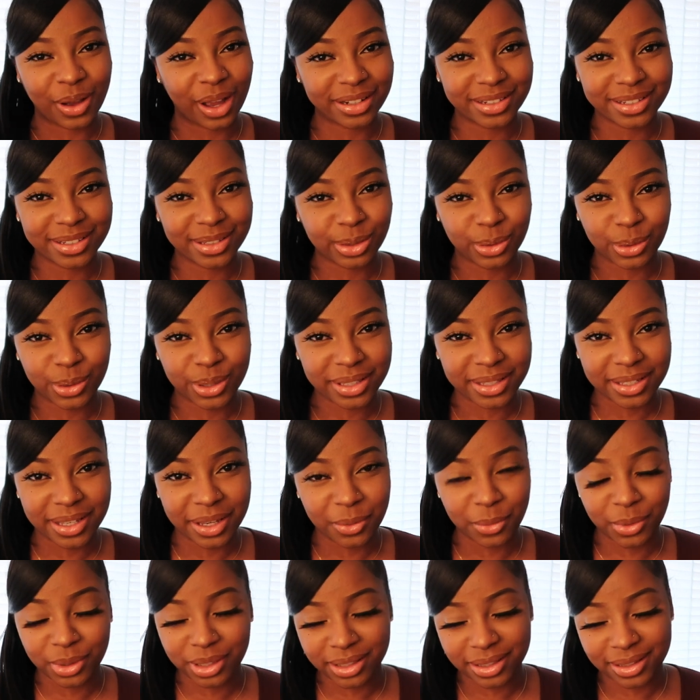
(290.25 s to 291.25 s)
i just always
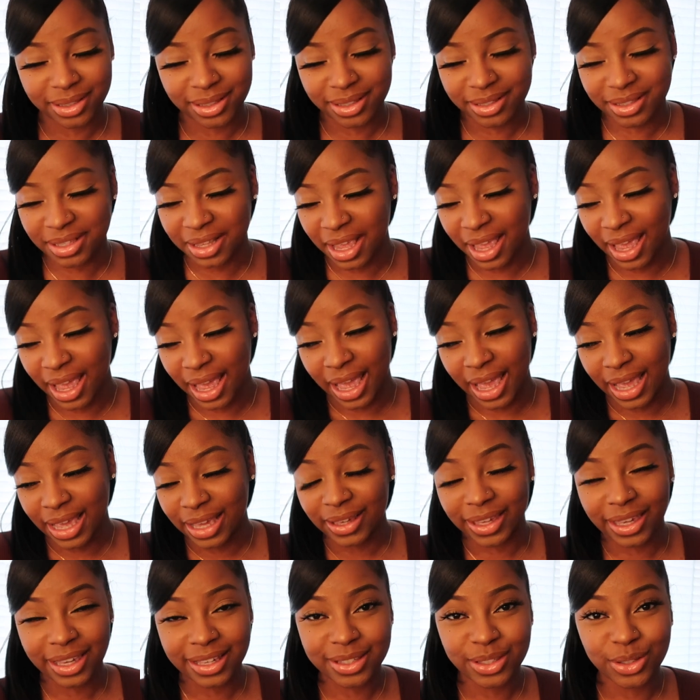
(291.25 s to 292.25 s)
take one of these
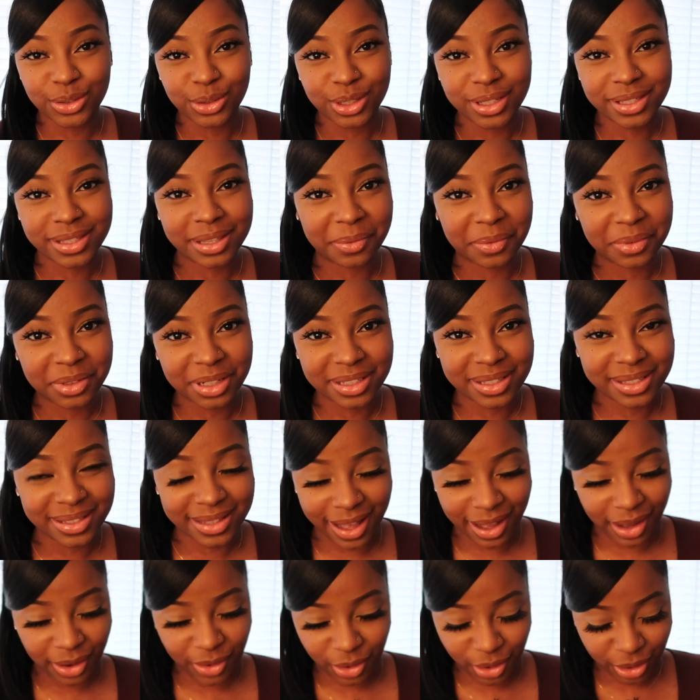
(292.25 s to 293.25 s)
in case you need something to
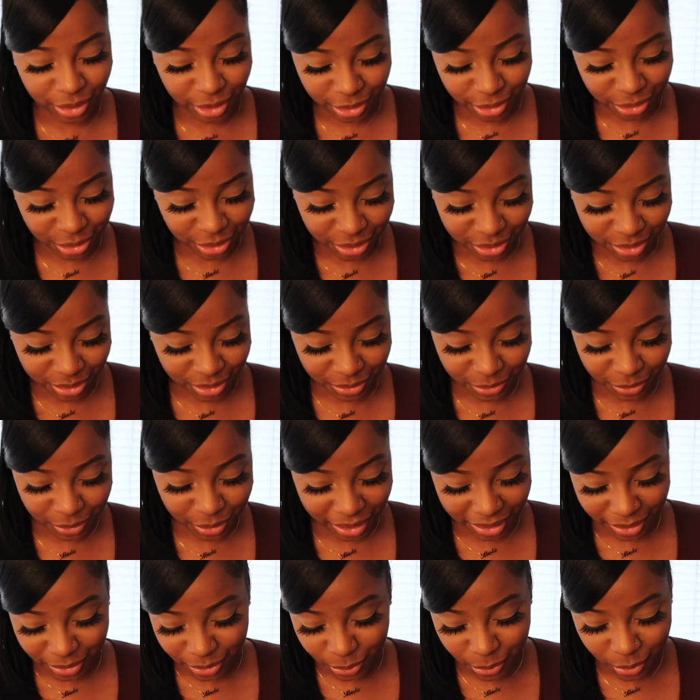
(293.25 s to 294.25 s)
snack on or just feel
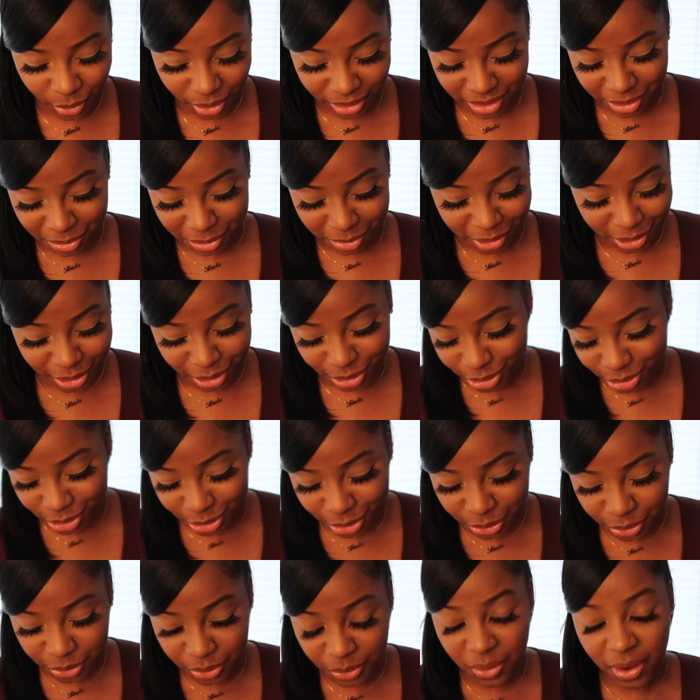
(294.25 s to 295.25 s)
like you want something to
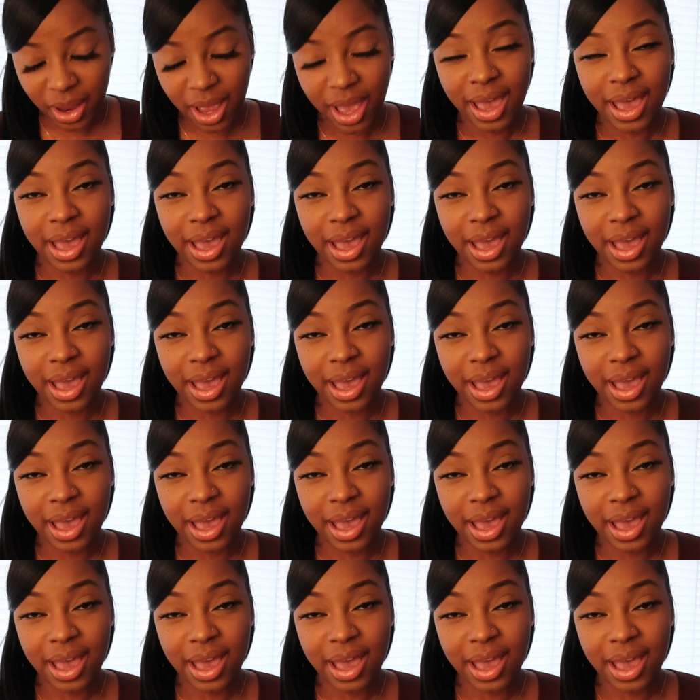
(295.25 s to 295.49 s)
chew